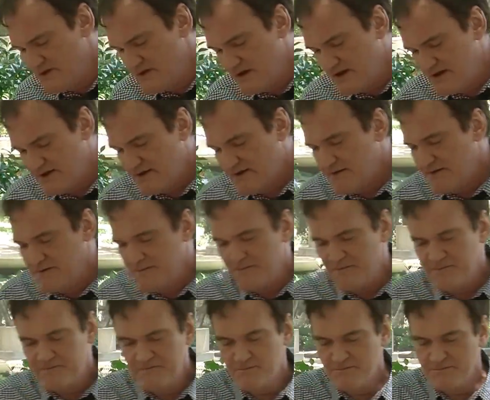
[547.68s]

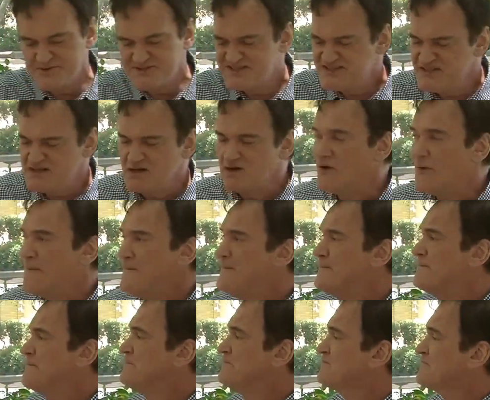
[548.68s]
Brazil.
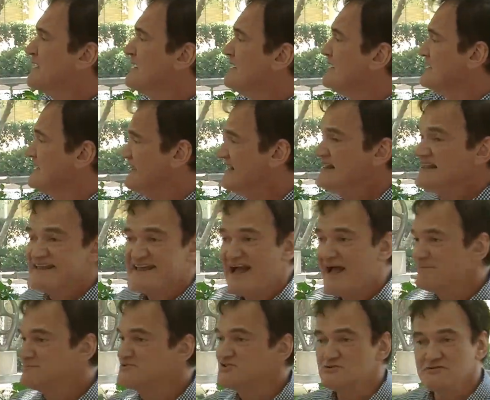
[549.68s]
He didn't
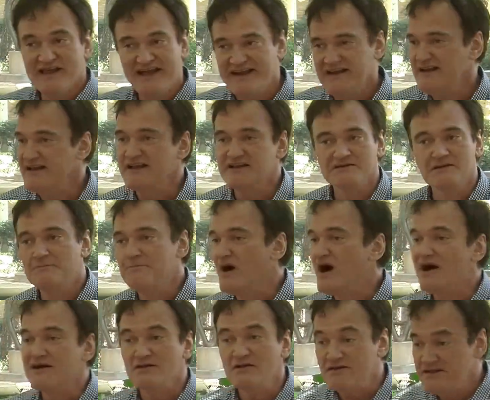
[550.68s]
capture lightning in the
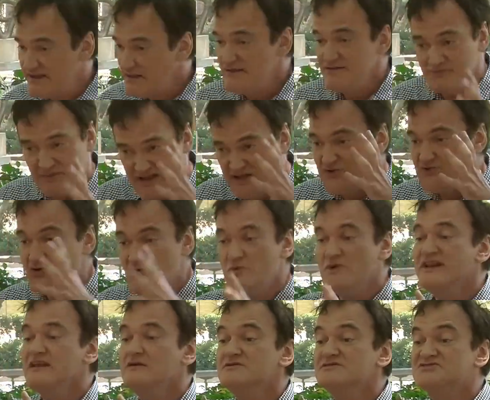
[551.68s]
bottle. He knew
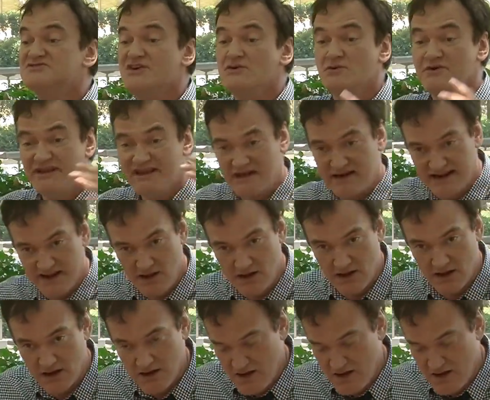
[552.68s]
what he was doing, and he